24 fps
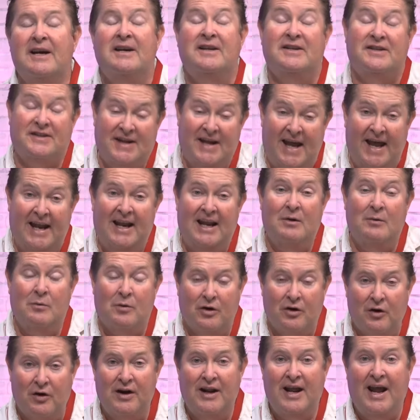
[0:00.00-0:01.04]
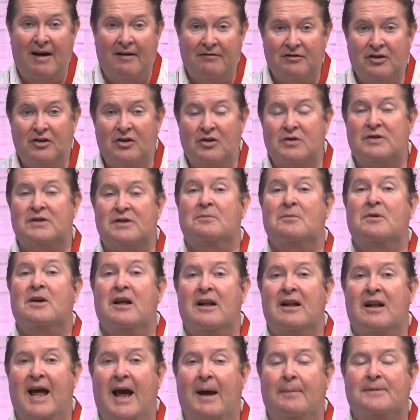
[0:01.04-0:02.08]
sadly, we're going to have to do some
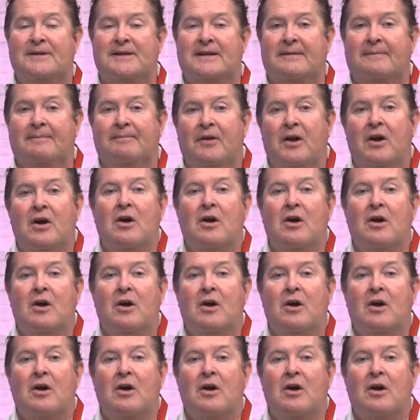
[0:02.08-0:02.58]
collapsing.